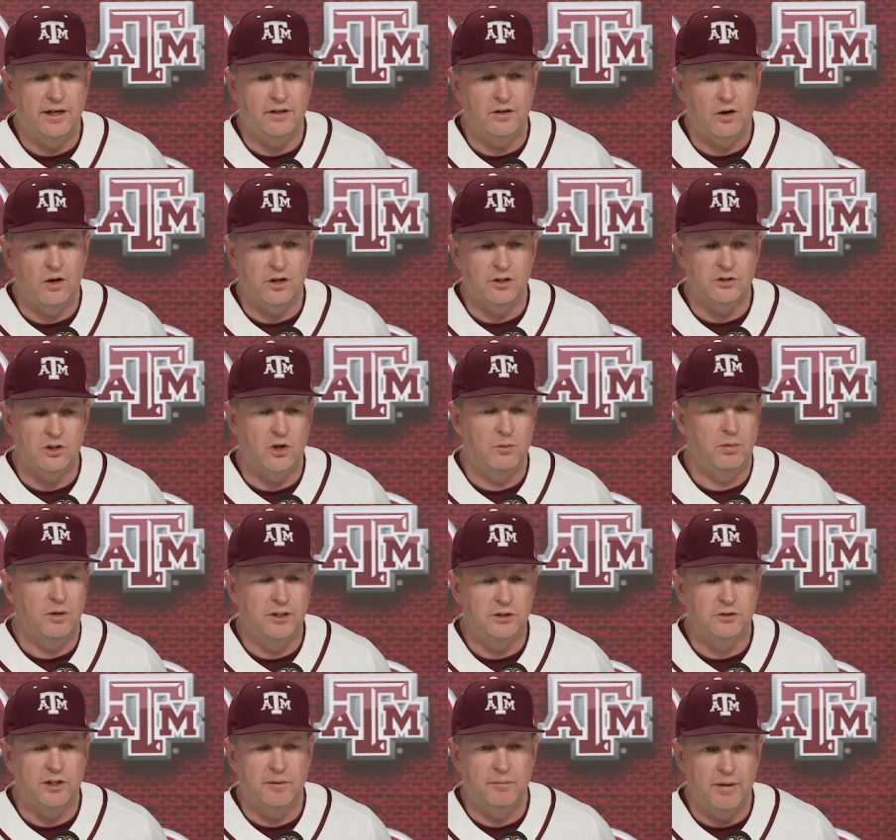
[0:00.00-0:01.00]
and Arkansas
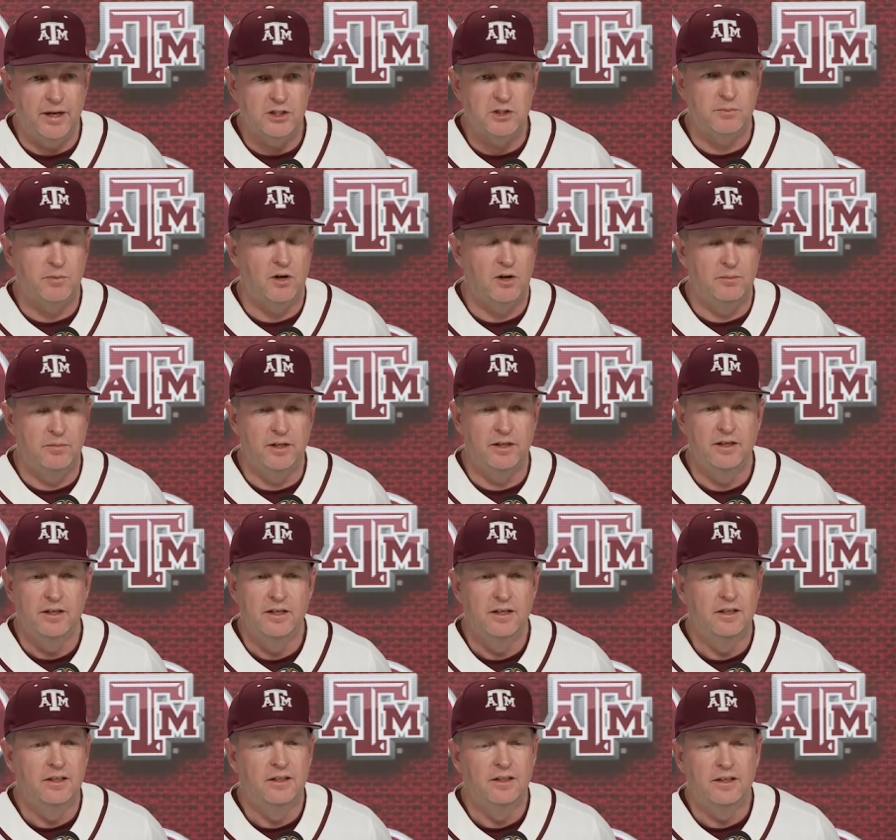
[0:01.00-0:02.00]
plays great baseball, but
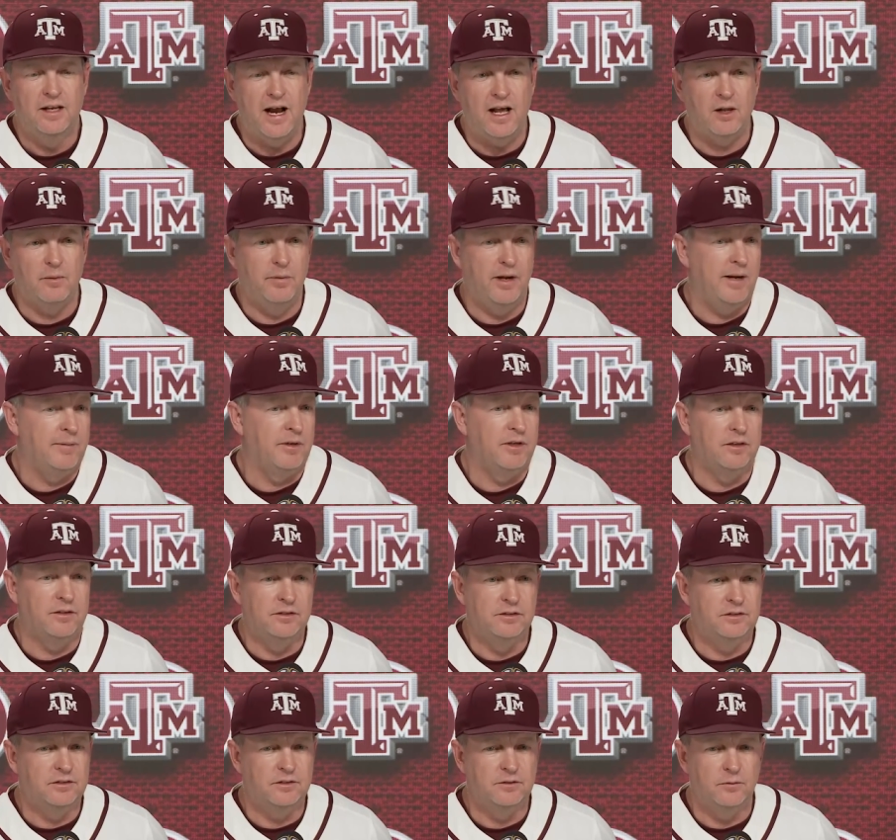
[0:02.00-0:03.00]
Alabama
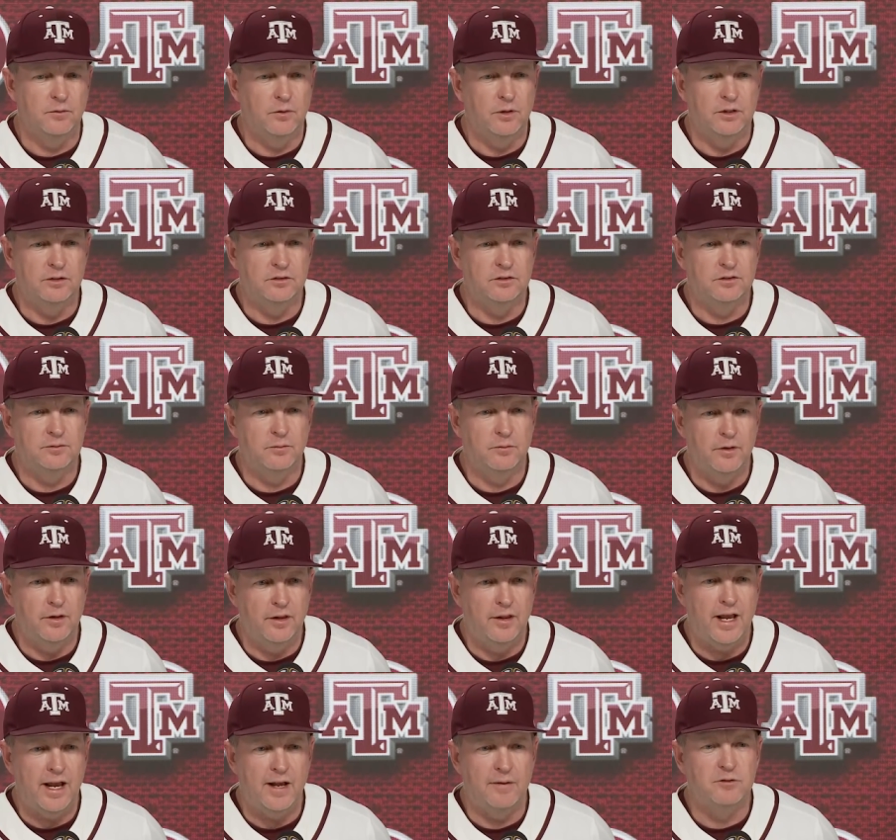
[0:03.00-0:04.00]
is
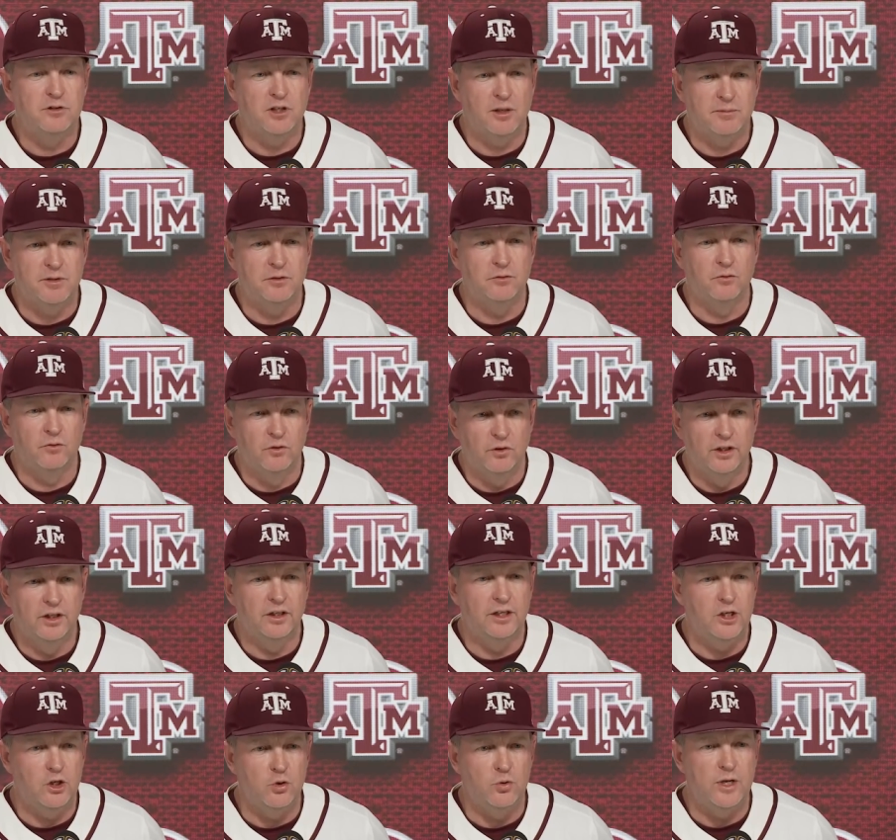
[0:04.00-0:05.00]
they have something
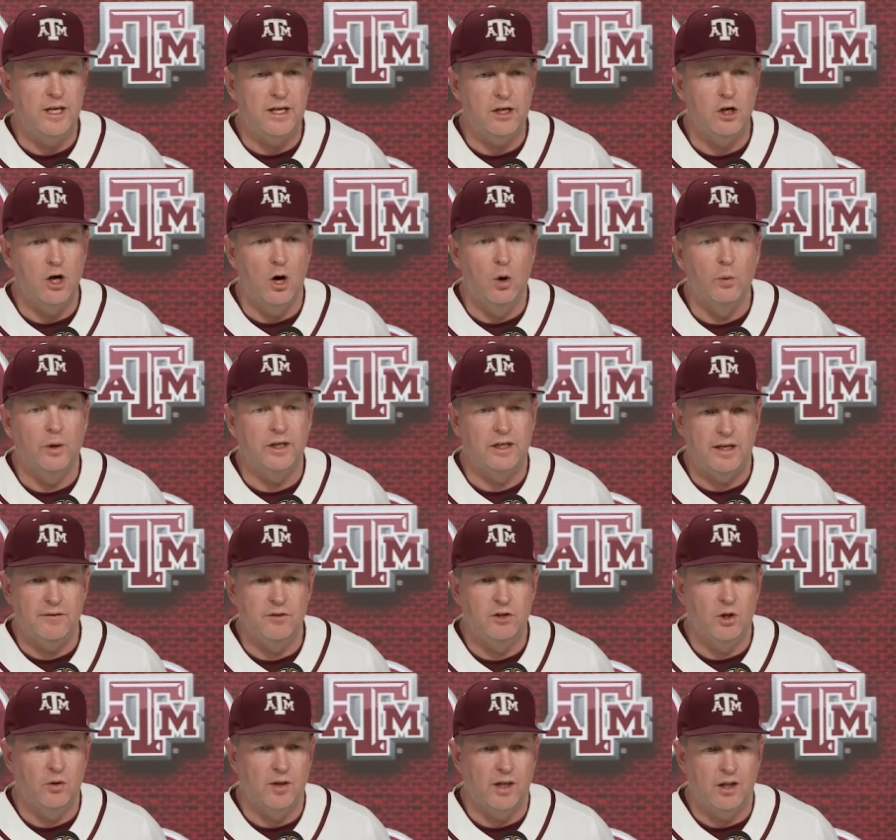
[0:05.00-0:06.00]
really unique going,
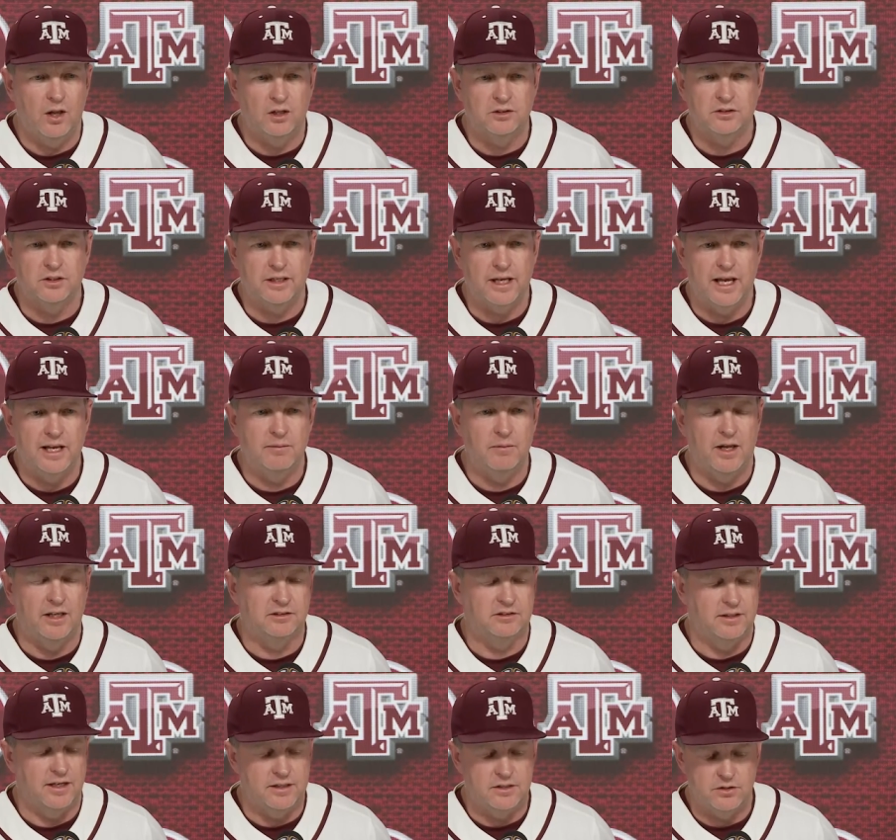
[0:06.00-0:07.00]
even though they lost the game
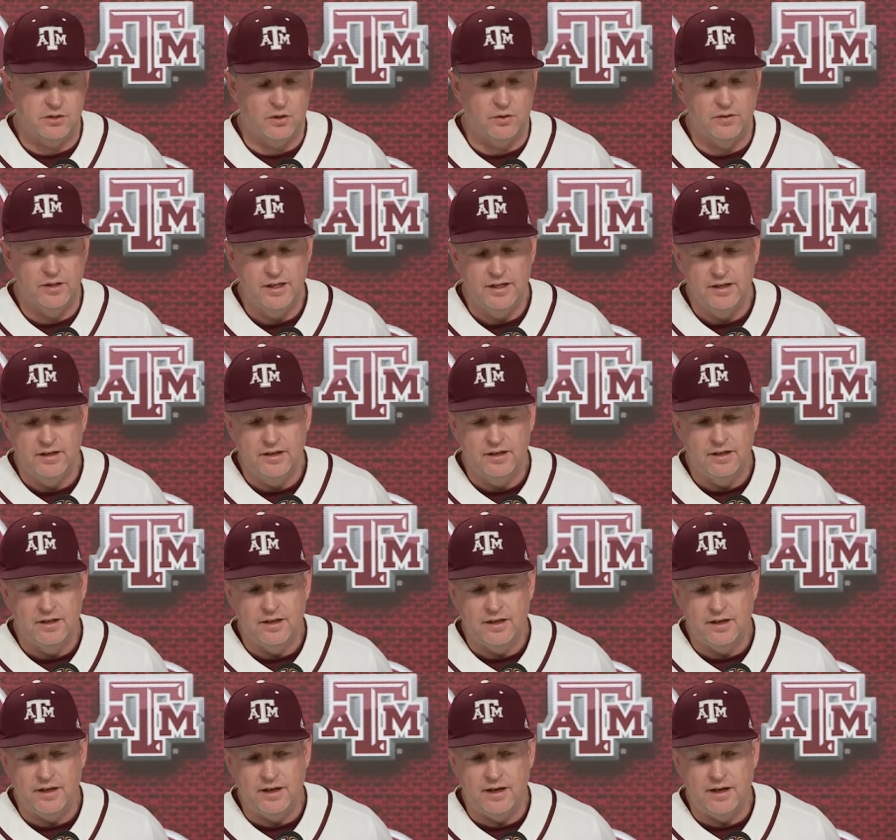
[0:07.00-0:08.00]
last night. So
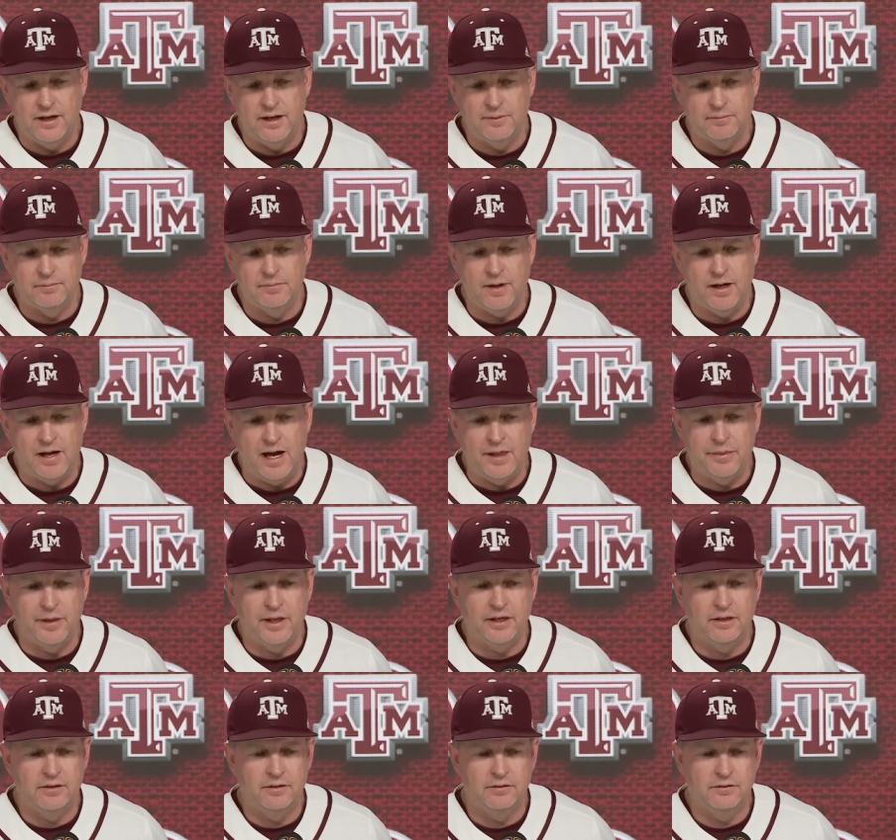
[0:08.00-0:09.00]
I think